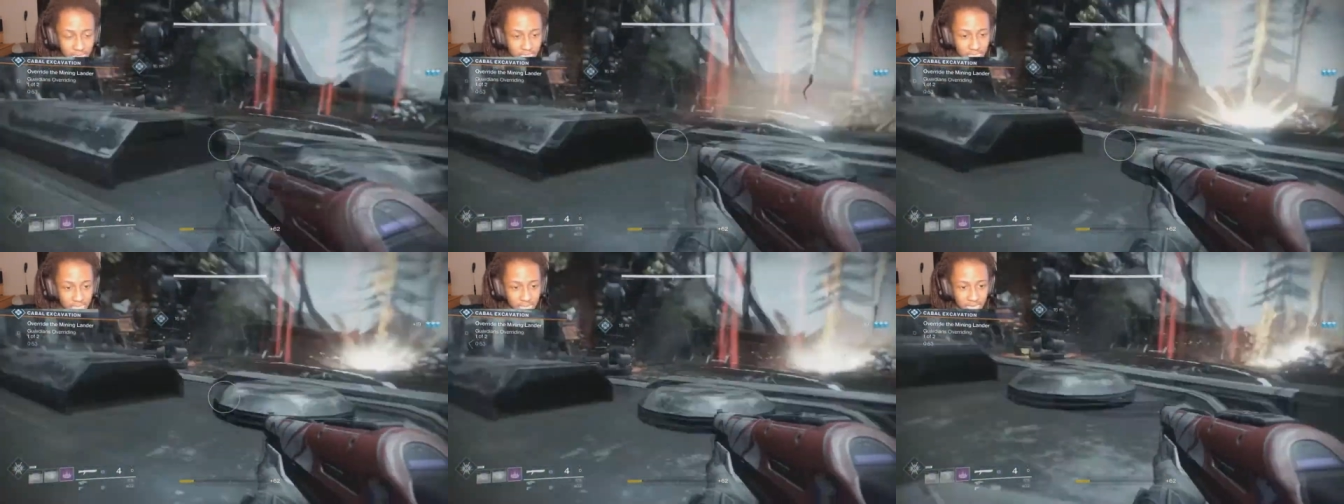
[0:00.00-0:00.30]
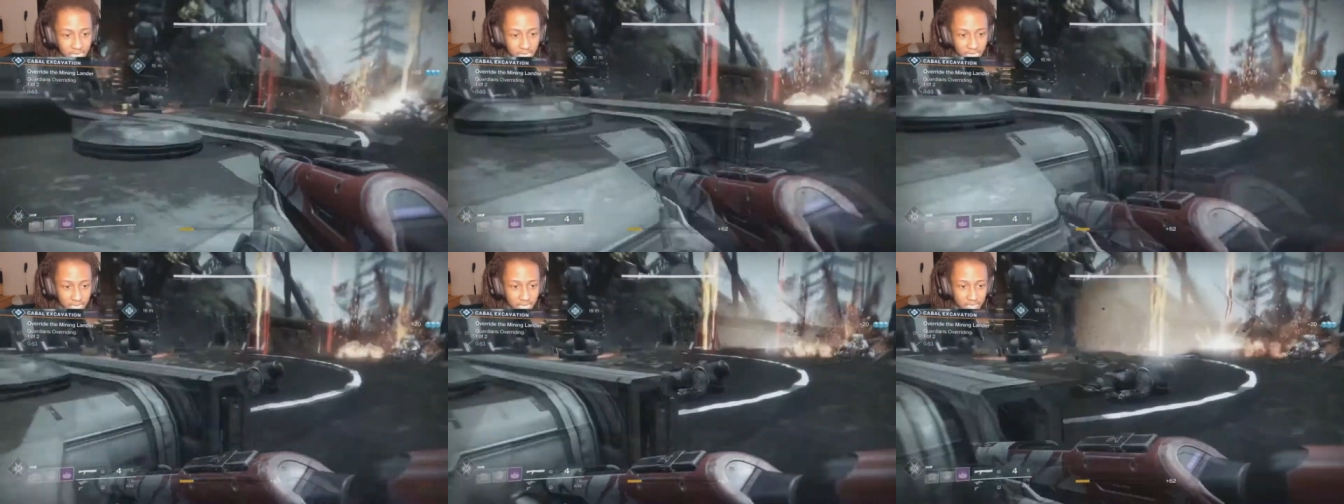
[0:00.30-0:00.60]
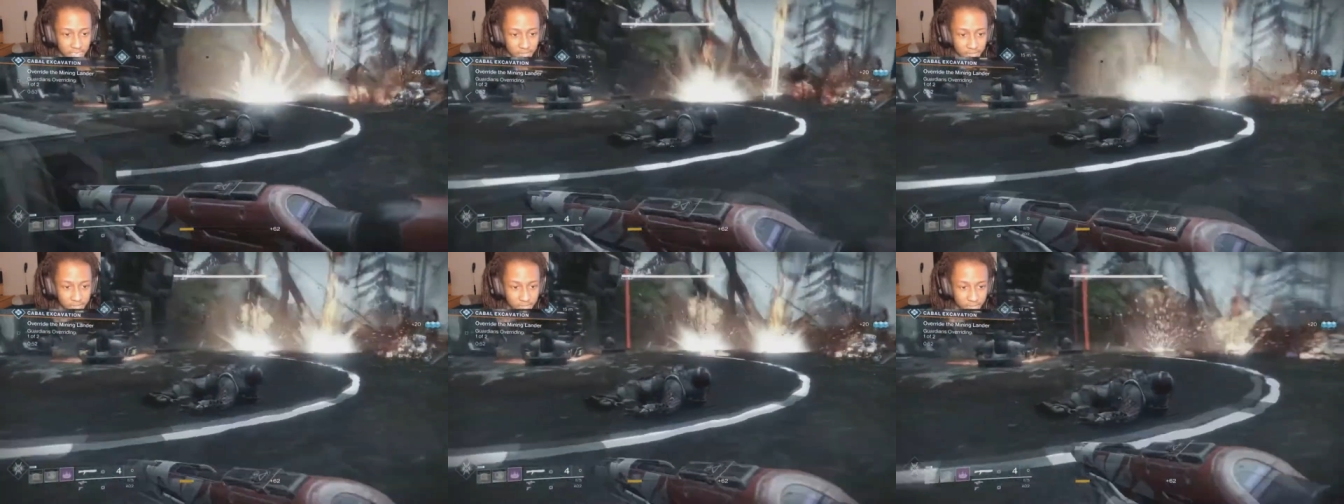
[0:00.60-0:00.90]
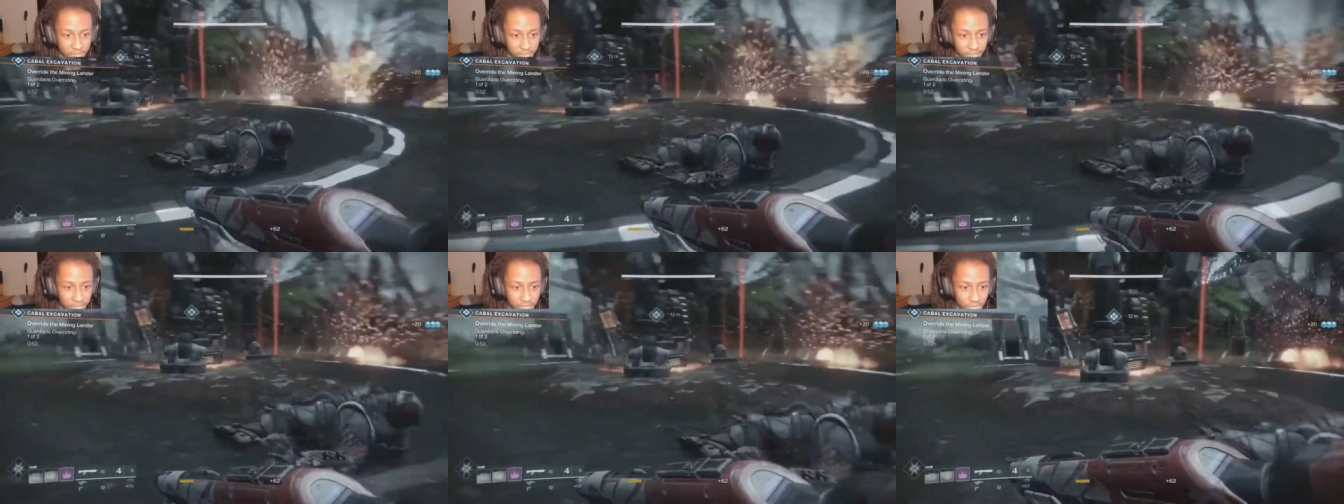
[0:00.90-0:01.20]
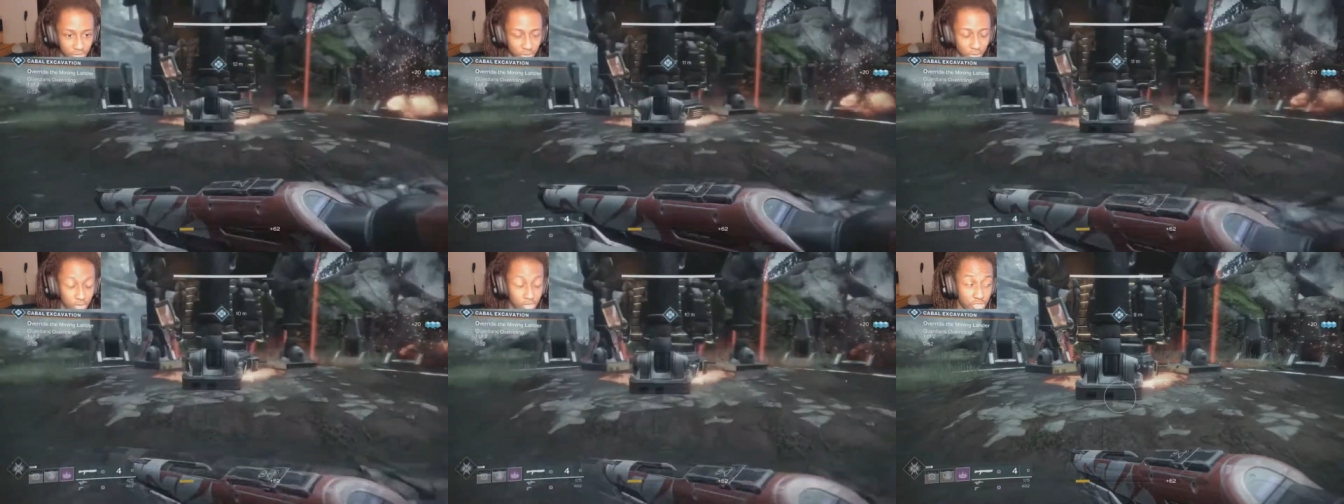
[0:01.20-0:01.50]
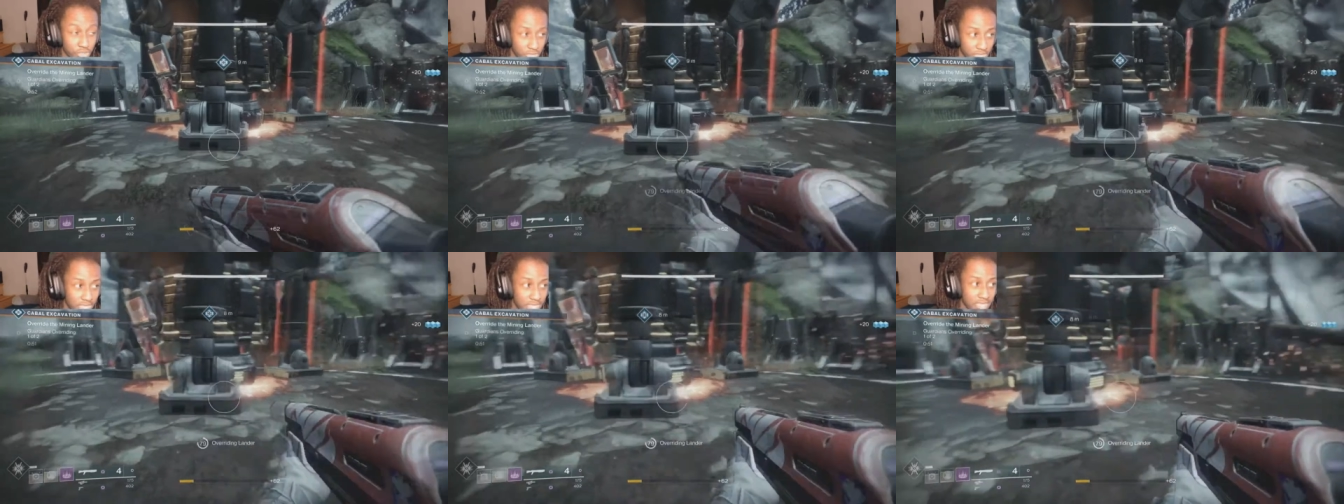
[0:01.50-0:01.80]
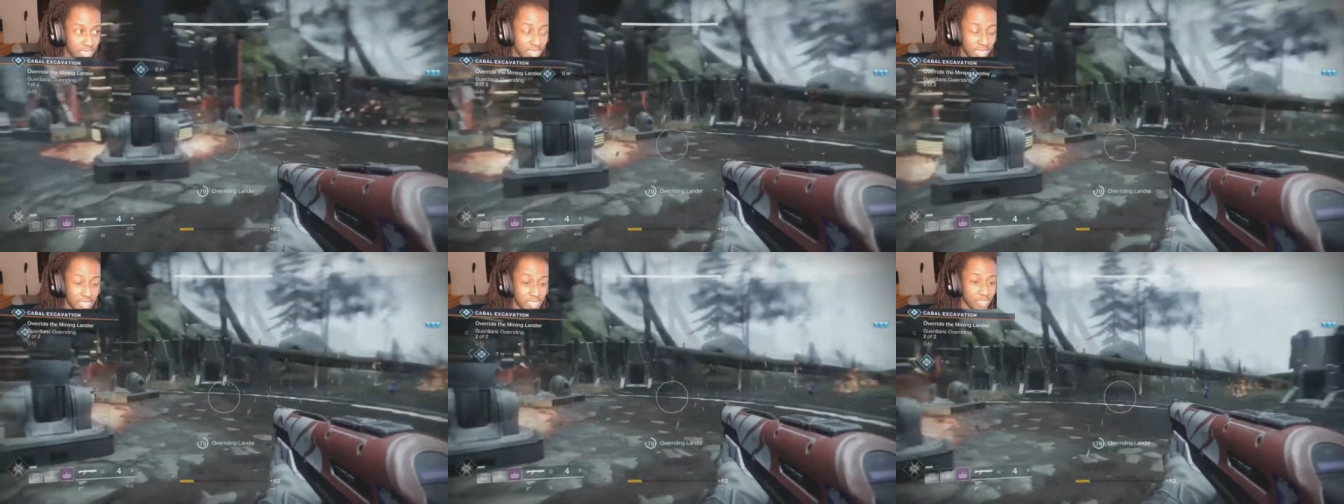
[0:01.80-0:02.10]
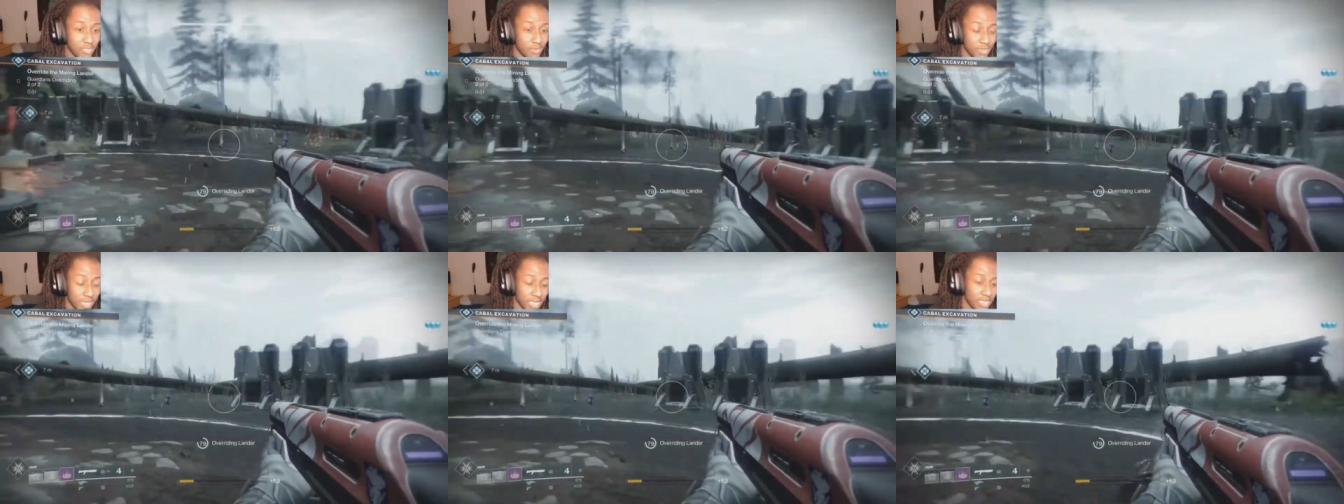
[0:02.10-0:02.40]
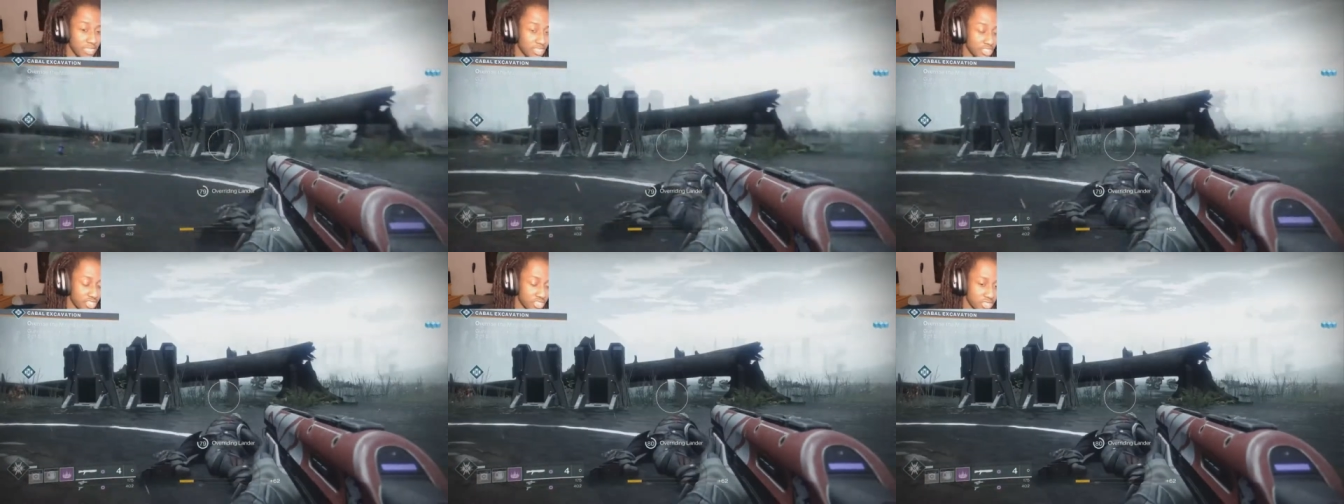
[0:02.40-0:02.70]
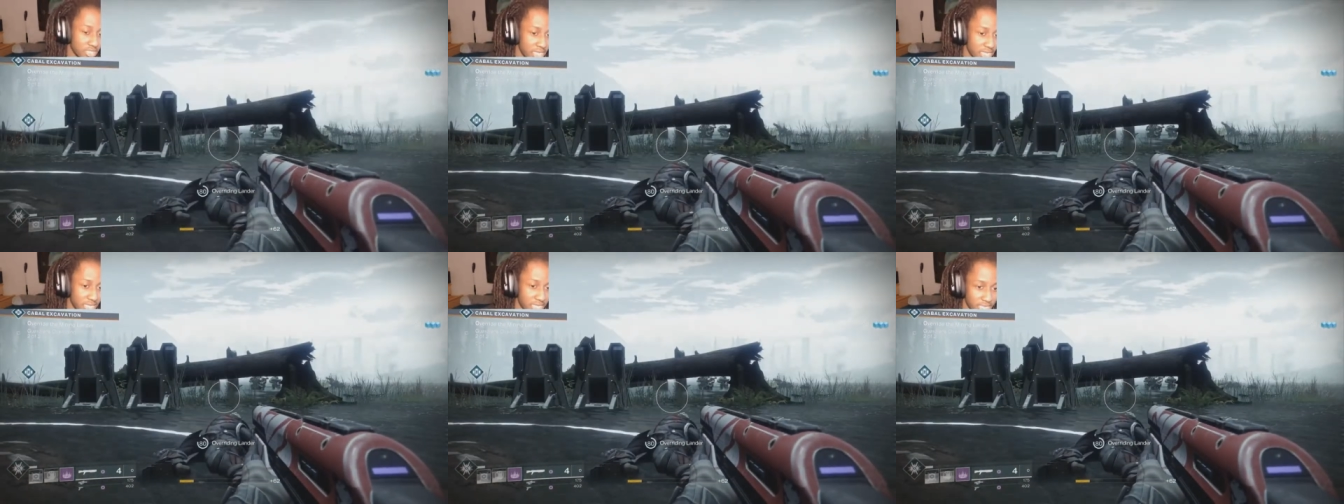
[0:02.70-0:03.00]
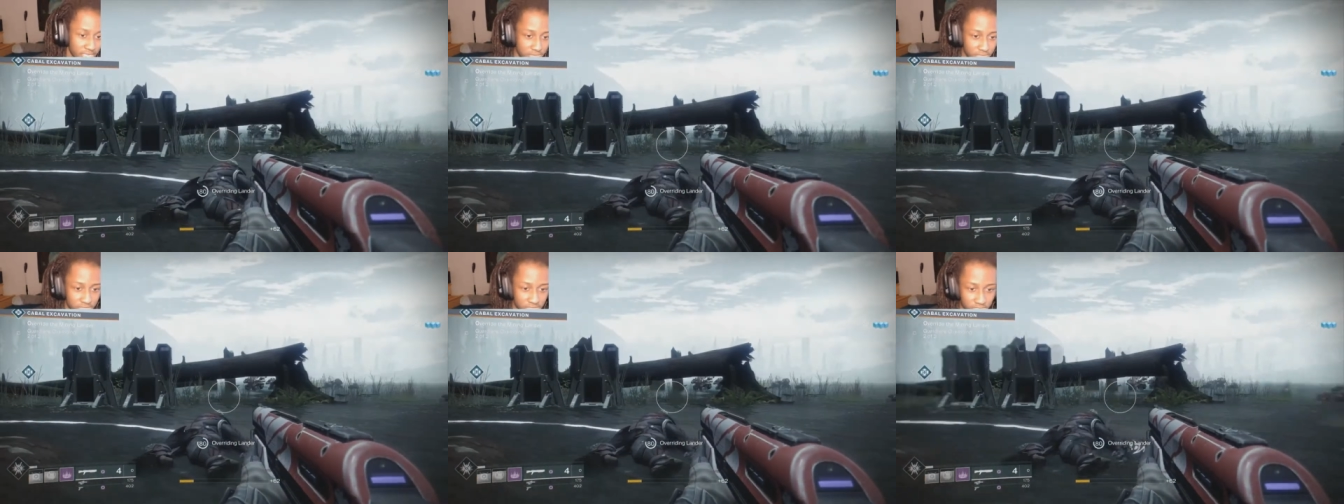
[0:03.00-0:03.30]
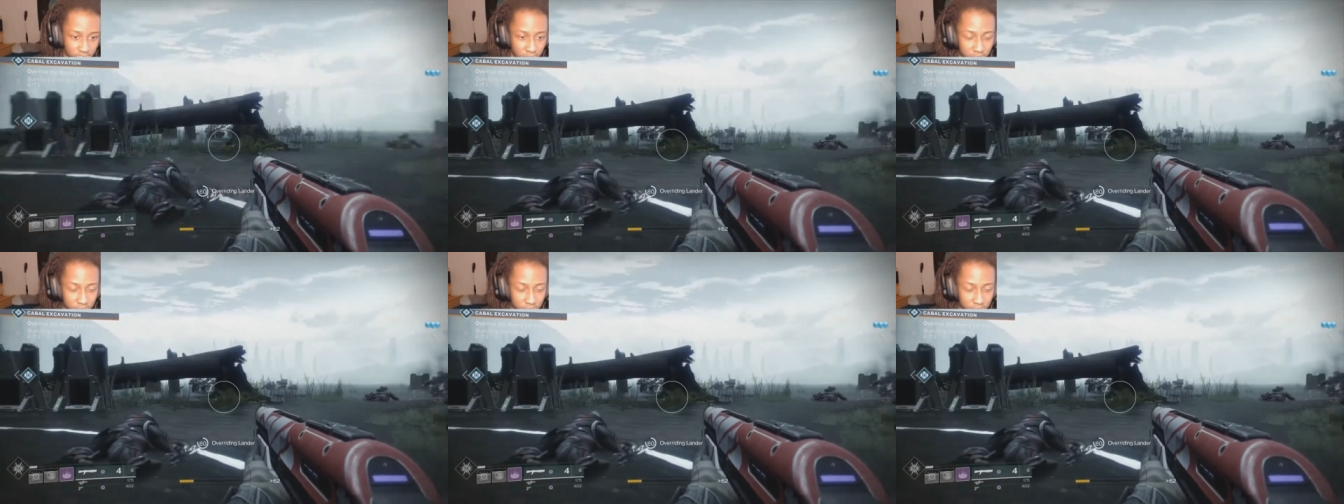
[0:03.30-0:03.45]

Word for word: sight line, or you can get someone into your sight line really